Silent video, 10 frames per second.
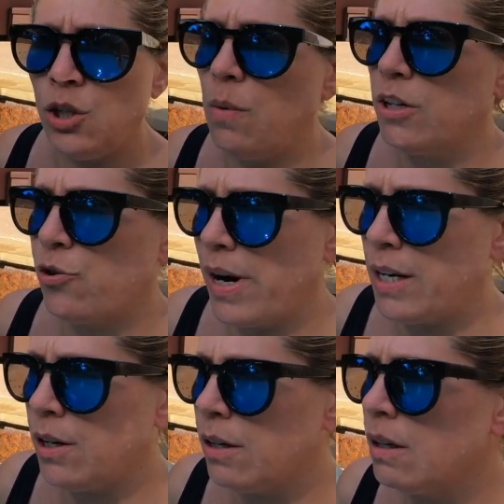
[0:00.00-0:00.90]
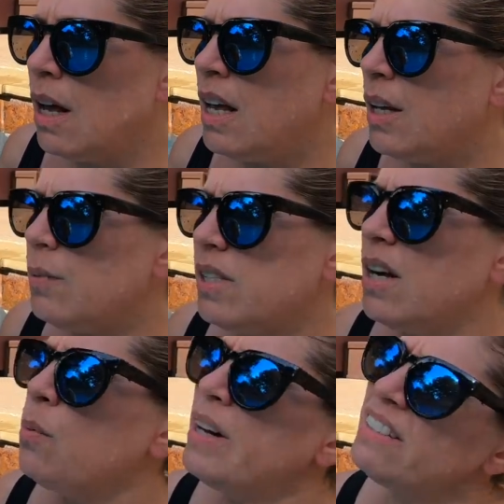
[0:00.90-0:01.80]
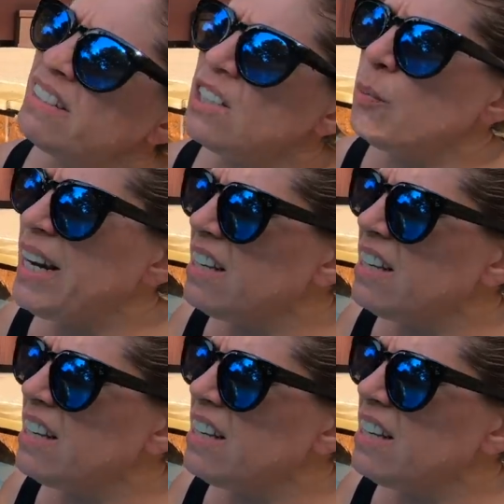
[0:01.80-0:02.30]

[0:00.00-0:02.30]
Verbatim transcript: to our trainer. He was there, what, six